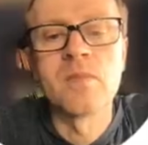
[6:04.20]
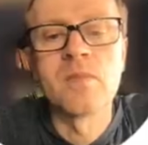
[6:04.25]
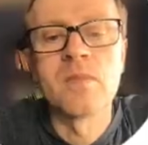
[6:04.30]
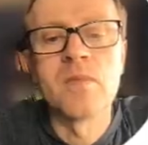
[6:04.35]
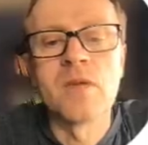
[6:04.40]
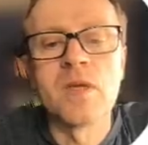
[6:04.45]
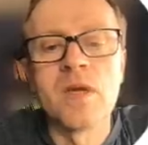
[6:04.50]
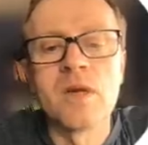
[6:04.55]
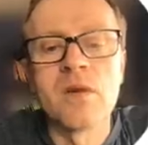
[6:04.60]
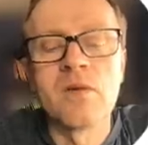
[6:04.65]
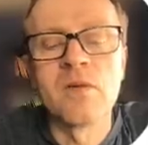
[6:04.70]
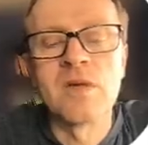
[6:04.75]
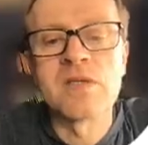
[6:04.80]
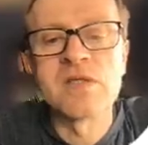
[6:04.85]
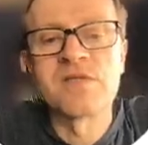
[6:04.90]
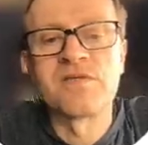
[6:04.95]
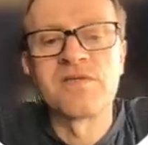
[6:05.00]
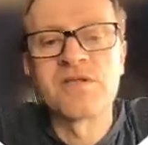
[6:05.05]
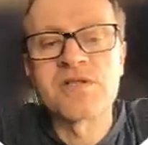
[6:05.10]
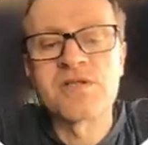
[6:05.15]
Once the fish
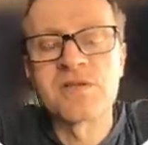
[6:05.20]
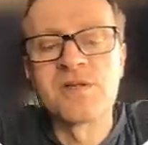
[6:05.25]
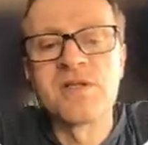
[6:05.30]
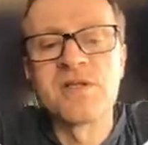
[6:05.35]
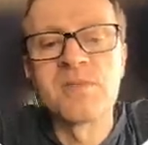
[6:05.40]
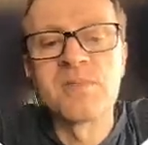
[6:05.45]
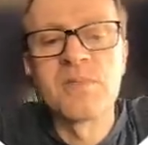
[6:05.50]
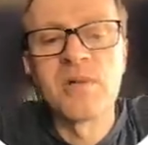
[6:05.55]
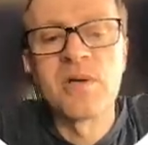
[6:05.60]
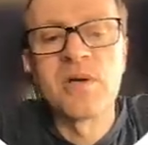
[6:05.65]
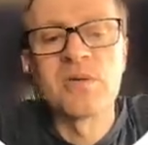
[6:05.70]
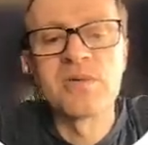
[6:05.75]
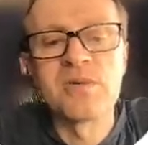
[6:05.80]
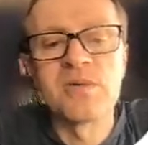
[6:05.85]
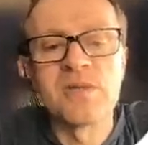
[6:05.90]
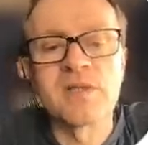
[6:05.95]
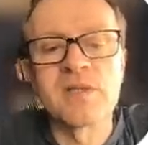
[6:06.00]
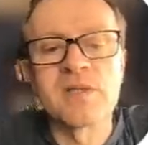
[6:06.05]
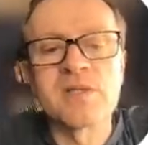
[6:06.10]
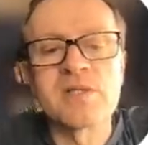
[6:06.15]
are in the boat, you can
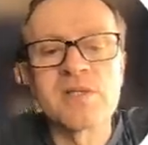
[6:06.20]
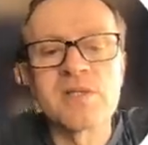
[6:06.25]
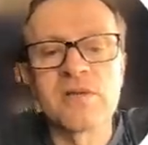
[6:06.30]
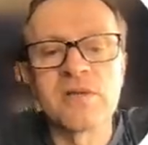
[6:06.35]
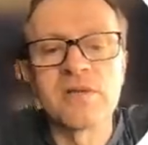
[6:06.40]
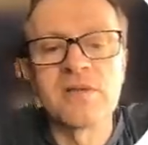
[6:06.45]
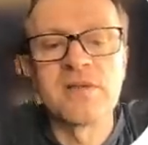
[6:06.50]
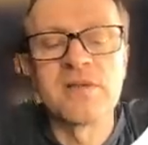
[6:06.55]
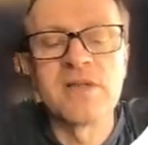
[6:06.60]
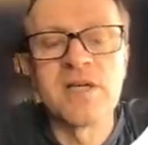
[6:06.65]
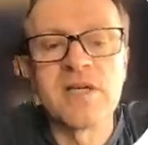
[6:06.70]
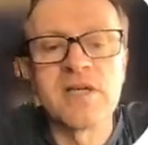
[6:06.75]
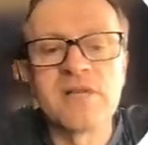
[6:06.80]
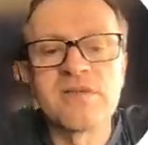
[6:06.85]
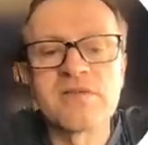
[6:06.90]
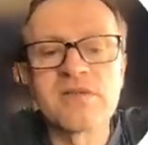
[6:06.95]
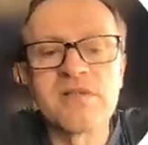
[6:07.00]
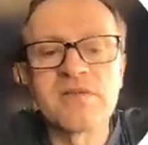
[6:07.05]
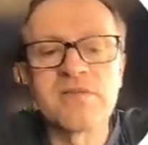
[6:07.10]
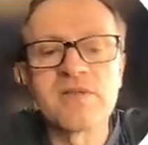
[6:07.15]
sort the natives and
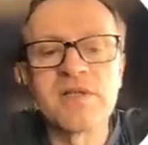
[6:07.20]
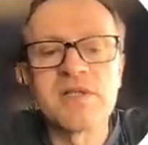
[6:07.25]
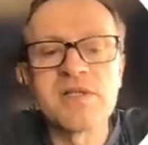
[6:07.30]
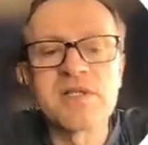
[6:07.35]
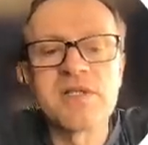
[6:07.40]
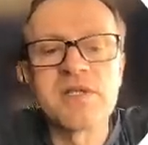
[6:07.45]
release them.